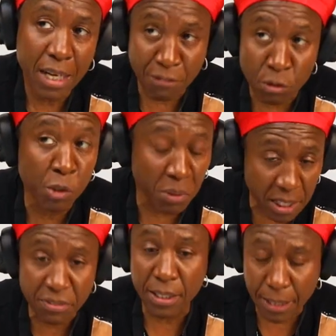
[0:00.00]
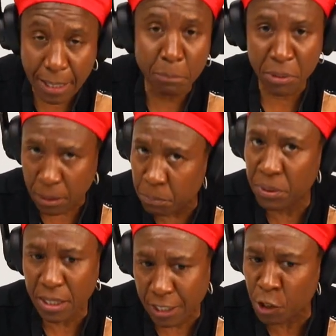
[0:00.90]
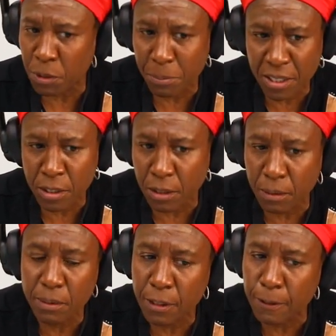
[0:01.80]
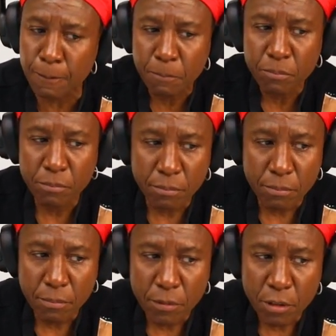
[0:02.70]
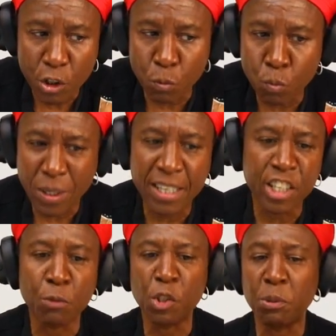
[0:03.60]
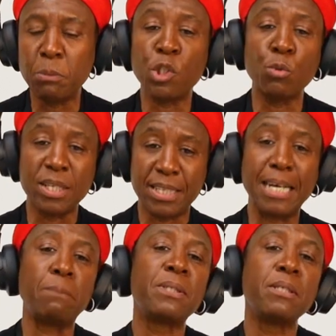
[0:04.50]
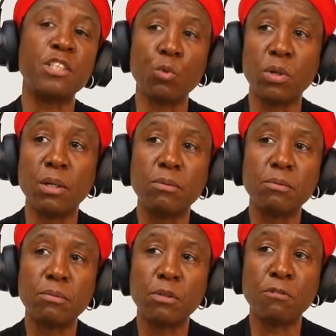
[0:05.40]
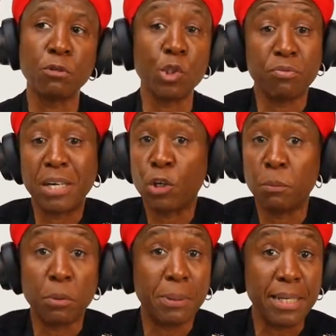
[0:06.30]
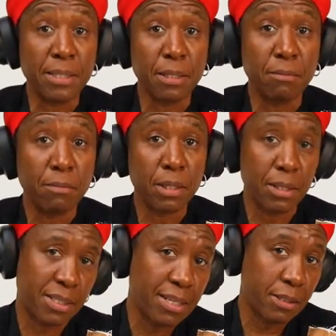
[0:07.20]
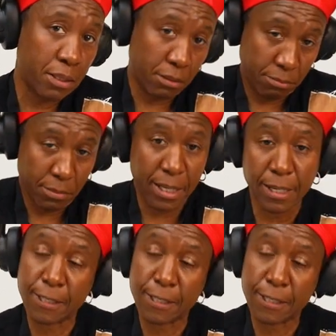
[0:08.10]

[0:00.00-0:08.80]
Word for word: I've always believed in that. Be be experimental, you know. You, and then you must be able to adapt as well. Of course, without compromising in a sense, I